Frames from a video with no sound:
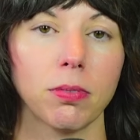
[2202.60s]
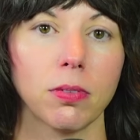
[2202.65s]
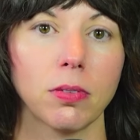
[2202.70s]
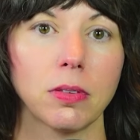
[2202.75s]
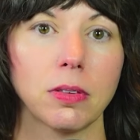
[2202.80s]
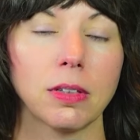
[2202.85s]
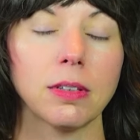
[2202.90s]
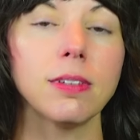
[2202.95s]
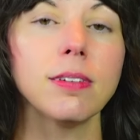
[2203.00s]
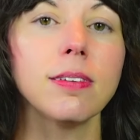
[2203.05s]

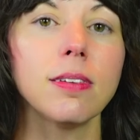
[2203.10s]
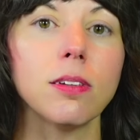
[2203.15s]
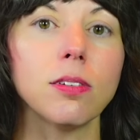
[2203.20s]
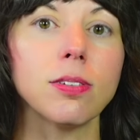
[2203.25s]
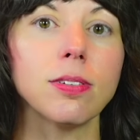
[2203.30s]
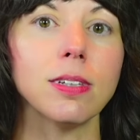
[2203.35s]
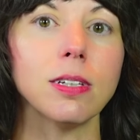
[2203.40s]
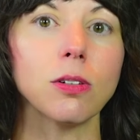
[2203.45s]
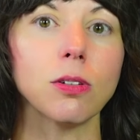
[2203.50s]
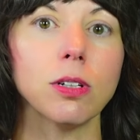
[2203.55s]
This is the
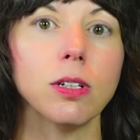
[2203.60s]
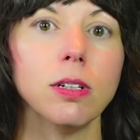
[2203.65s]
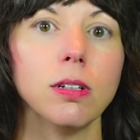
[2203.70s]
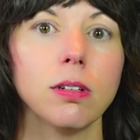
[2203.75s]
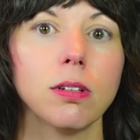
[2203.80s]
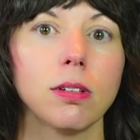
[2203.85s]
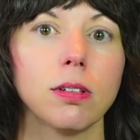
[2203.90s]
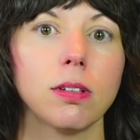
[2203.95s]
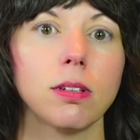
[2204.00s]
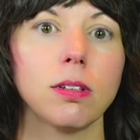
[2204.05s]
secret
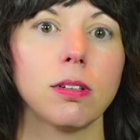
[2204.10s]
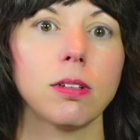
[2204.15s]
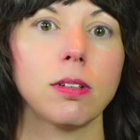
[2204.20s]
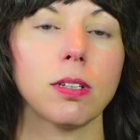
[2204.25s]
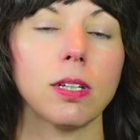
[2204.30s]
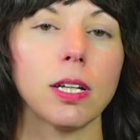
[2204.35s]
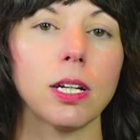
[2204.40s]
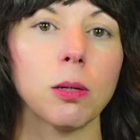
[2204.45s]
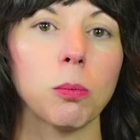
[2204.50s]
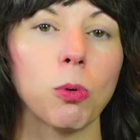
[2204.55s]
to
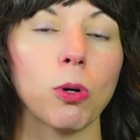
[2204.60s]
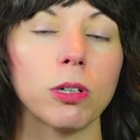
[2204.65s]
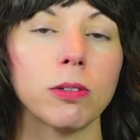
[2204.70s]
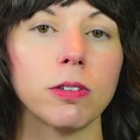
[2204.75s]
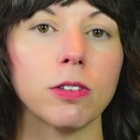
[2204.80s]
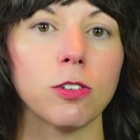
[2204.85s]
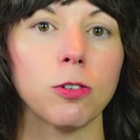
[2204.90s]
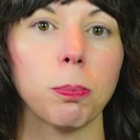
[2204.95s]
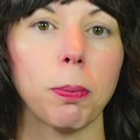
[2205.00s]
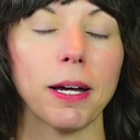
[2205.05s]
getting more
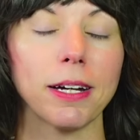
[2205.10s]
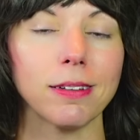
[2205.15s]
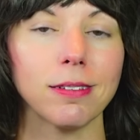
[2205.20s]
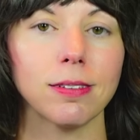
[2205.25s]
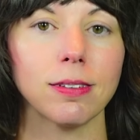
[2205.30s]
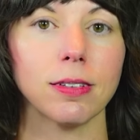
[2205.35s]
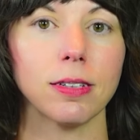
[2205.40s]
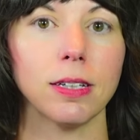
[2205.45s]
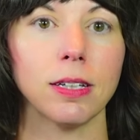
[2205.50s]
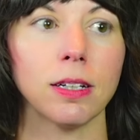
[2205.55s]

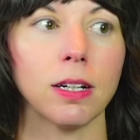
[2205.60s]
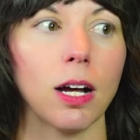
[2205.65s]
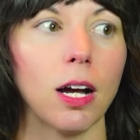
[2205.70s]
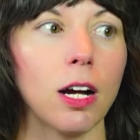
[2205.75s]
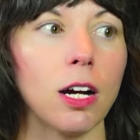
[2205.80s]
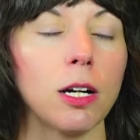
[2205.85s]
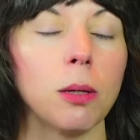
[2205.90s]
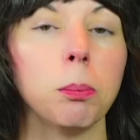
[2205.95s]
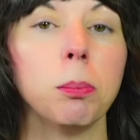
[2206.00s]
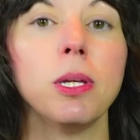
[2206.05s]
respect in
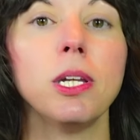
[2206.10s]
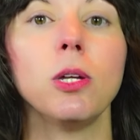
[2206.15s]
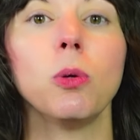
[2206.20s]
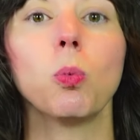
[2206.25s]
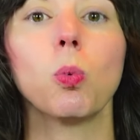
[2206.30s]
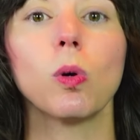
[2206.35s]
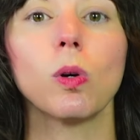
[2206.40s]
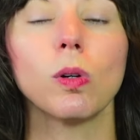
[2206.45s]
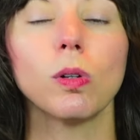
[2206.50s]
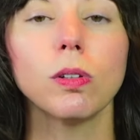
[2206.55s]
our mini
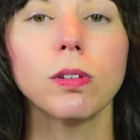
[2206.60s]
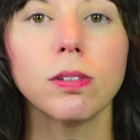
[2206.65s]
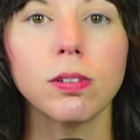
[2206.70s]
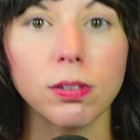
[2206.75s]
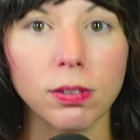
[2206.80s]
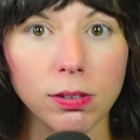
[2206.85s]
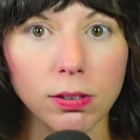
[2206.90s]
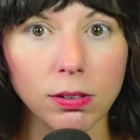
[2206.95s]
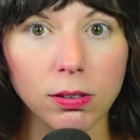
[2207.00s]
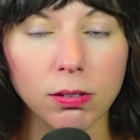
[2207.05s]

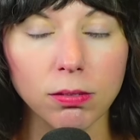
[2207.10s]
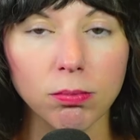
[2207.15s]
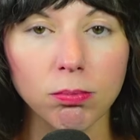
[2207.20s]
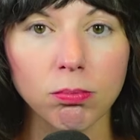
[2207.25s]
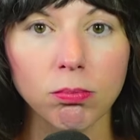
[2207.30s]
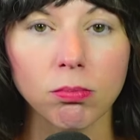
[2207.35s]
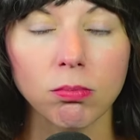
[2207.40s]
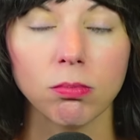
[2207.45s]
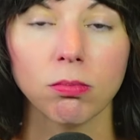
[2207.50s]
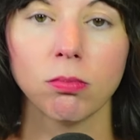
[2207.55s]
worlds
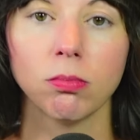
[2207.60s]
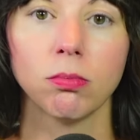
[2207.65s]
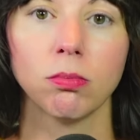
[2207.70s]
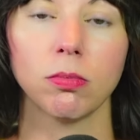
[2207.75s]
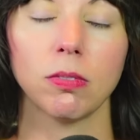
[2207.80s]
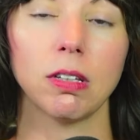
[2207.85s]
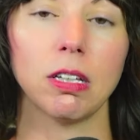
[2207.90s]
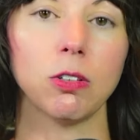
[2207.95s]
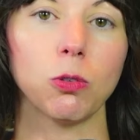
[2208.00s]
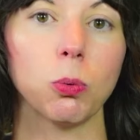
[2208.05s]

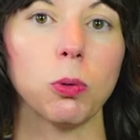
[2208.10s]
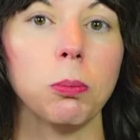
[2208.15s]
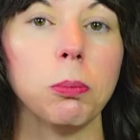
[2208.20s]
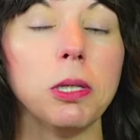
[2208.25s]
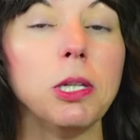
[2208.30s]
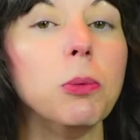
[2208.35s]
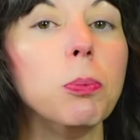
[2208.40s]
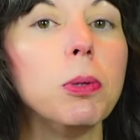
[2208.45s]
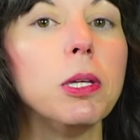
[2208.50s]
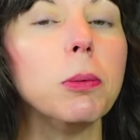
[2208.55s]
as we
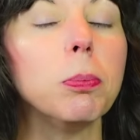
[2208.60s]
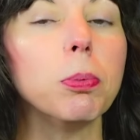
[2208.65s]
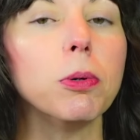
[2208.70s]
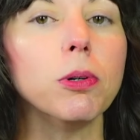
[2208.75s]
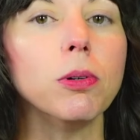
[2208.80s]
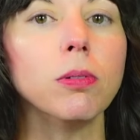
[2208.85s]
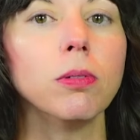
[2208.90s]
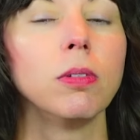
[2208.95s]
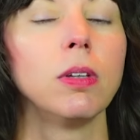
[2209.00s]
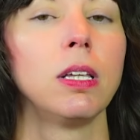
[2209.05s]
meet
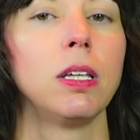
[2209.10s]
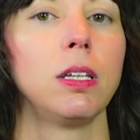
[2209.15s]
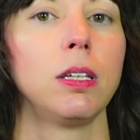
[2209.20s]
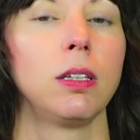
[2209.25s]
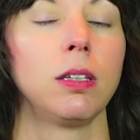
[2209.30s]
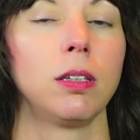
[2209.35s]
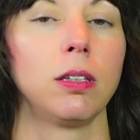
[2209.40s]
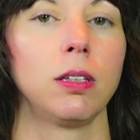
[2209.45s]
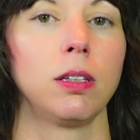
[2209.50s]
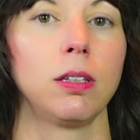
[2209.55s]
people,
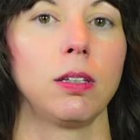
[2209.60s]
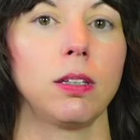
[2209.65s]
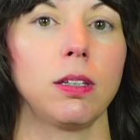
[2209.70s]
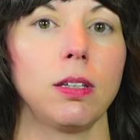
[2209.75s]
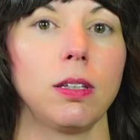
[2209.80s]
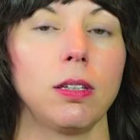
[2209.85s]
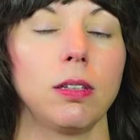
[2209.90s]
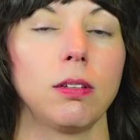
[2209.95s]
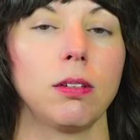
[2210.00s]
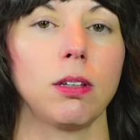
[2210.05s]

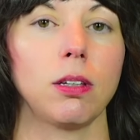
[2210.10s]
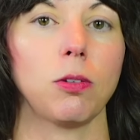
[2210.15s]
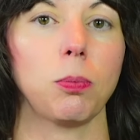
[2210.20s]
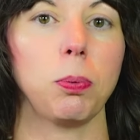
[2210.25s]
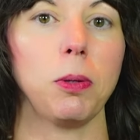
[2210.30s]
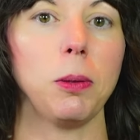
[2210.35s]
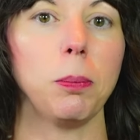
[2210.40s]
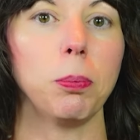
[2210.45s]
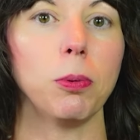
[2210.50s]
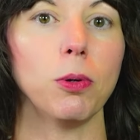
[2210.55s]
as
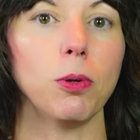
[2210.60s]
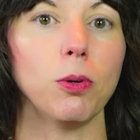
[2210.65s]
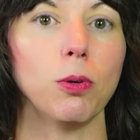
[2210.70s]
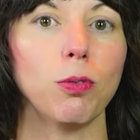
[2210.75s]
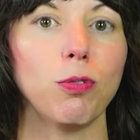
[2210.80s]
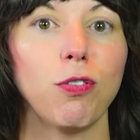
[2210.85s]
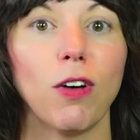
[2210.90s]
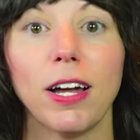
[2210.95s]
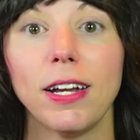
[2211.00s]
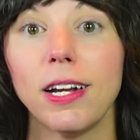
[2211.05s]
people
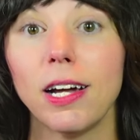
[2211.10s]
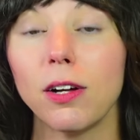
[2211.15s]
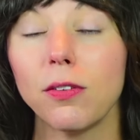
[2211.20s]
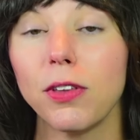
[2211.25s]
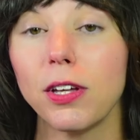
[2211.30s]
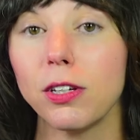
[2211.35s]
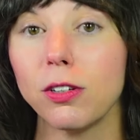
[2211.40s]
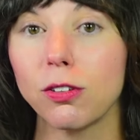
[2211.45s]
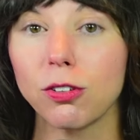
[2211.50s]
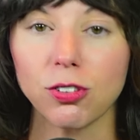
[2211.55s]
find out
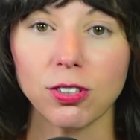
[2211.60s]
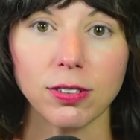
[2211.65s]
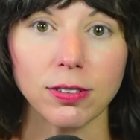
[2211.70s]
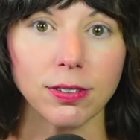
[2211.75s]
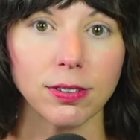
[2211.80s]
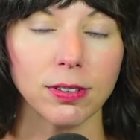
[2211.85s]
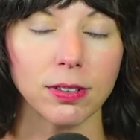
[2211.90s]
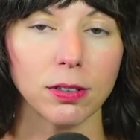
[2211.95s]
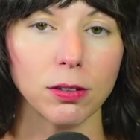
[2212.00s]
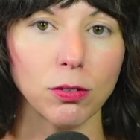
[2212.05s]
that you're
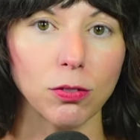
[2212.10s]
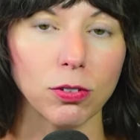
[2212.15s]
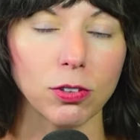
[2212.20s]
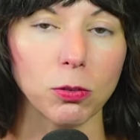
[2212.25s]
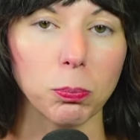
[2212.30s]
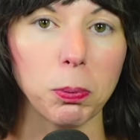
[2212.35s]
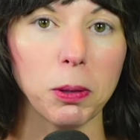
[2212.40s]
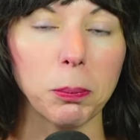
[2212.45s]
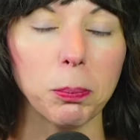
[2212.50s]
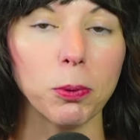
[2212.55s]
sensitive, as
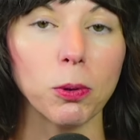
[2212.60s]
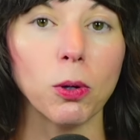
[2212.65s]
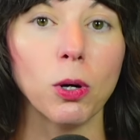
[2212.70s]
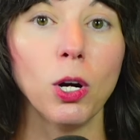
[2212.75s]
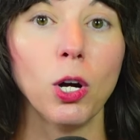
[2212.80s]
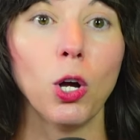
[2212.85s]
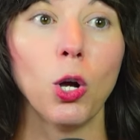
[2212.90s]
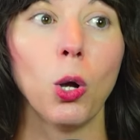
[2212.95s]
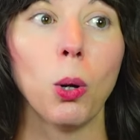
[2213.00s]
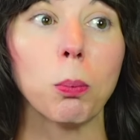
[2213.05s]
people
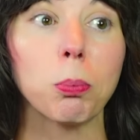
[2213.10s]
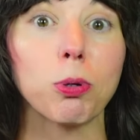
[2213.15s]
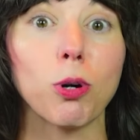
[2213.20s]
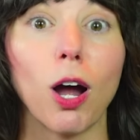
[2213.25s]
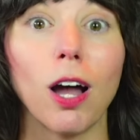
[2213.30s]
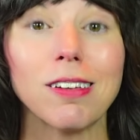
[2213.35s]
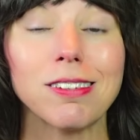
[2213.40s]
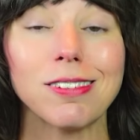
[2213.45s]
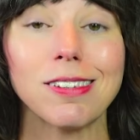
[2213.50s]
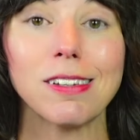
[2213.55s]

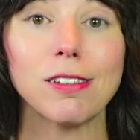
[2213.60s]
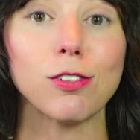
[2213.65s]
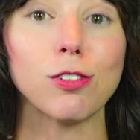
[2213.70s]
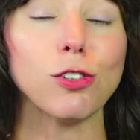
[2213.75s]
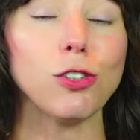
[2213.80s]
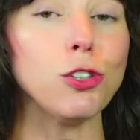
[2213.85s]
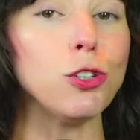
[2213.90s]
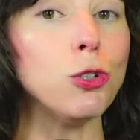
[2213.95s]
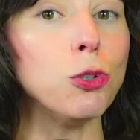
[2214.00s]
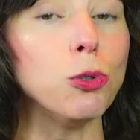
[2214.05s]
process
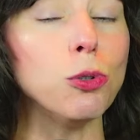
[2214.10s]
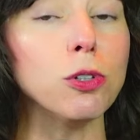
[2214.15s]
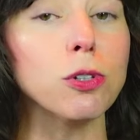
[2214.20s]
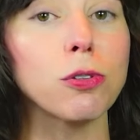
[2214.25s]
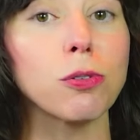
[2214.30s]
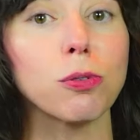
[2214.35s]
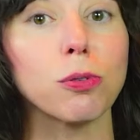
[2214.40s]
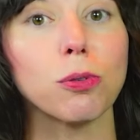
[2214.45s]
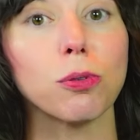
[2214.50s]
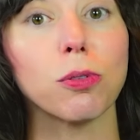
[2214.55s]
you
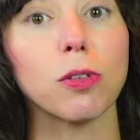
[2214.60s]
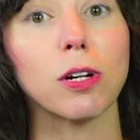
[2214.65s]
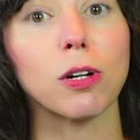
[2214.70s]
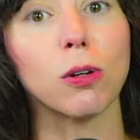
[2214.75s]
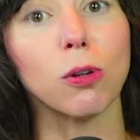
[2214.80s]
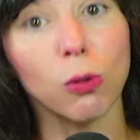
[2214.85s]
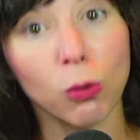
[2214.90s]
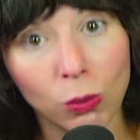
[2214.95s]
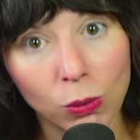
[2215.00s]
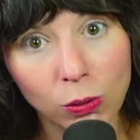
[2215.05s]
through their
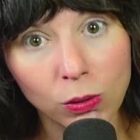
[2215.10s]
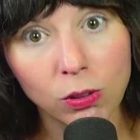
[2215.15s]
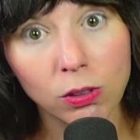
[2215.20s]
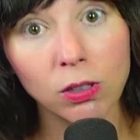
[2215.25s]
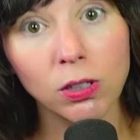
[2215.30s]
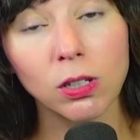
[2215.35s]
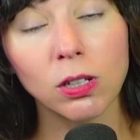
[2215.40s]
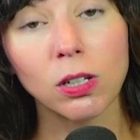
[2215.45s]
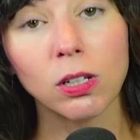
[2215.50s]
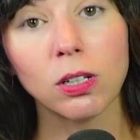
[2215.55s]
own
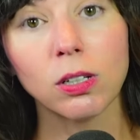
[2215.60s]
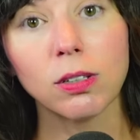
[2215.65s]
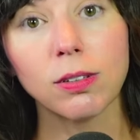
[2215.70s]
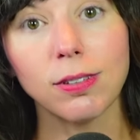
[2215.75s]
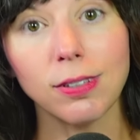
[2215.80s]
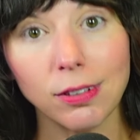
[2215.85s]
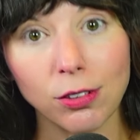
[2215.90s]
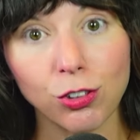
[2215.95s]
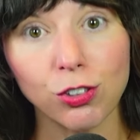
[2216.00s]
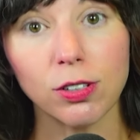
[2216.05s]

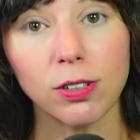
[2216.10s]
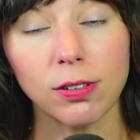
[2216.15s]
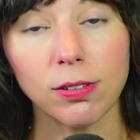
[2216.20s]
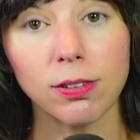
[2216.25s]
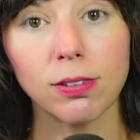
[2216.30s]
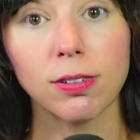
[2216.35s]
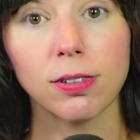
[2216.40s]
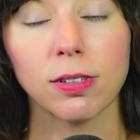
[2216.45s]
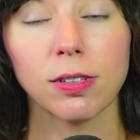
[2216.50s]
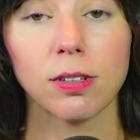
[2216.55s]

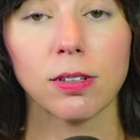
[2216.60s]
teachings